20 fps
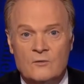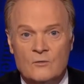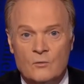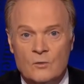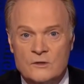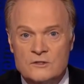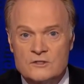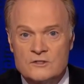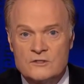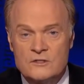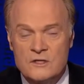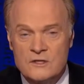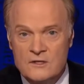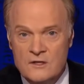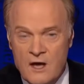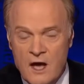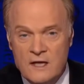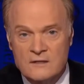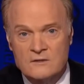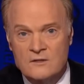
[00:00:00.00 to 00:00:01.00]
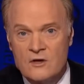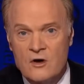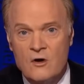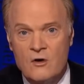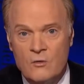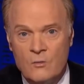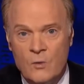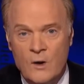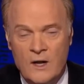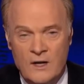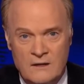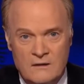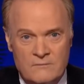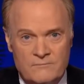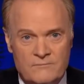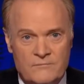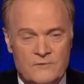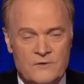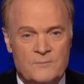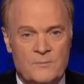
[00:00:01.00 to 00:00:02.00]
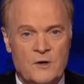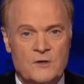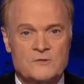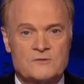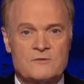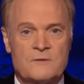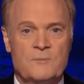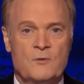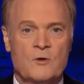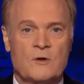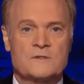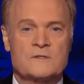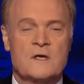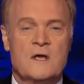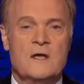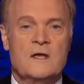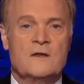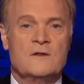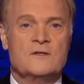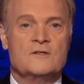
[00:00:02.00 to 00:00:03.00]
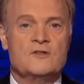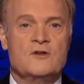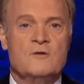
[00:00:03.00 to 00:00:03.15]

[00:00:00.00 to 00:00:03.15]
which did not go well. The Post reports the